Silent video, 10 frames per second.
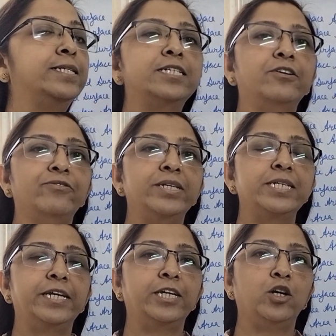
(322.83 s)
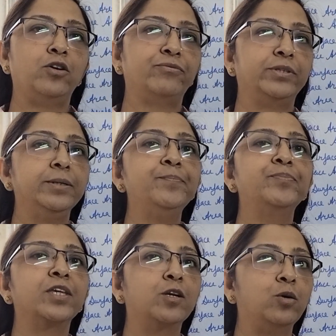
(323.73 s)
surface area of the
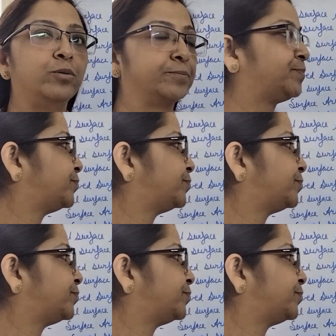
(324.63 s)
cone.